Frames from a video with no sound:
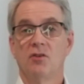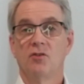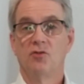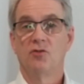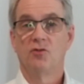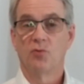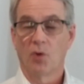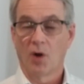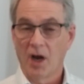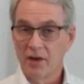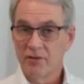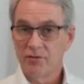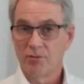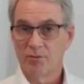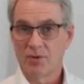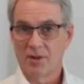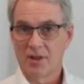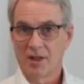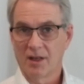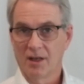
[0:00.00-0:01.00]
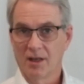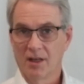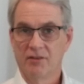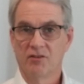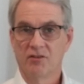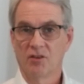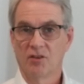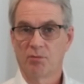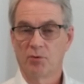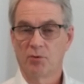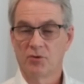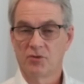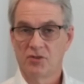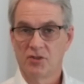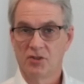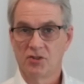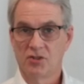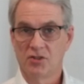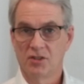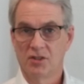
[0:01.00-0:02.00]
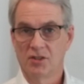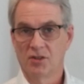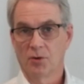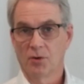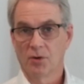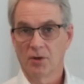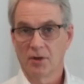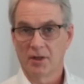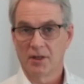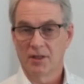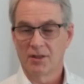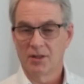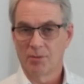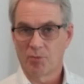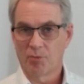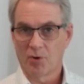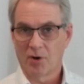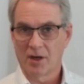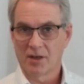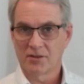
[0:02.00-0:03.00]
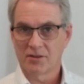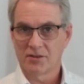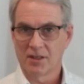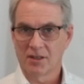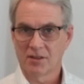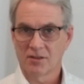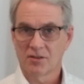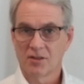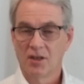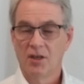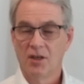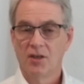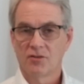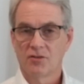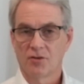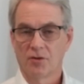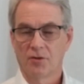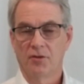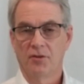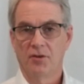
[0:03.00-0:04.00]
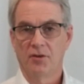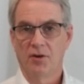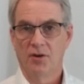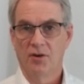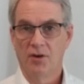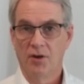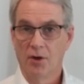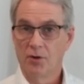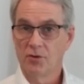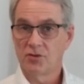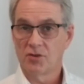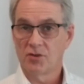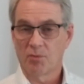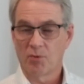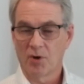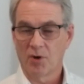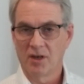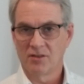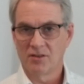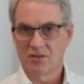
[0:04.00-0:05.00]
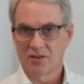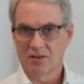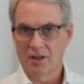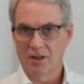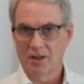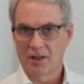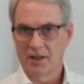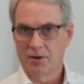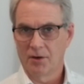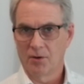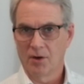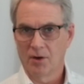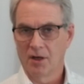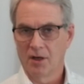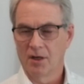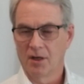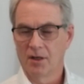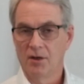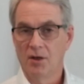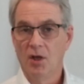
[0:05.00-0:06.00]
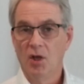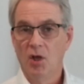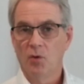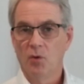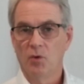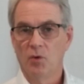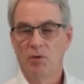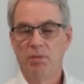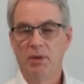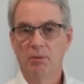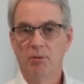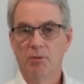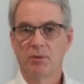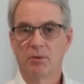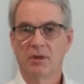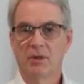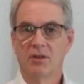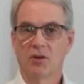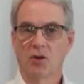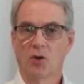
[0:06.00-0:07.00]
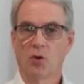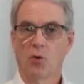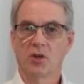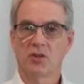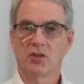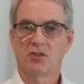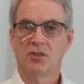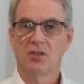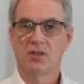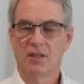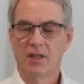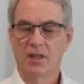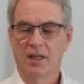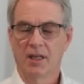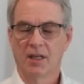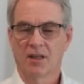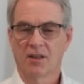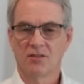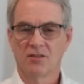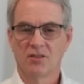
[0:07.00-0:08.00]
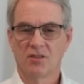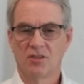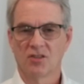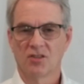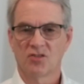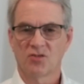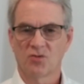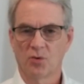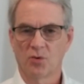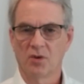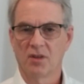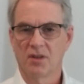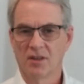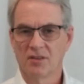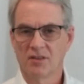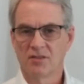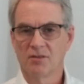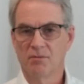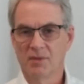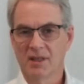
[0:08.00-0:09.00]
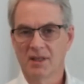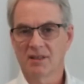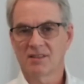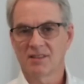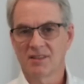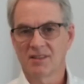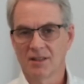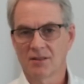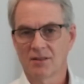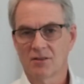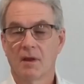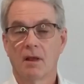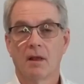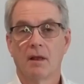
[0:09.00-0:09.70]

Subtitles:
Drive them to that level of precision early in the process so that there are no surprises later on when people begin to question data because it just sort of doesn't make sense.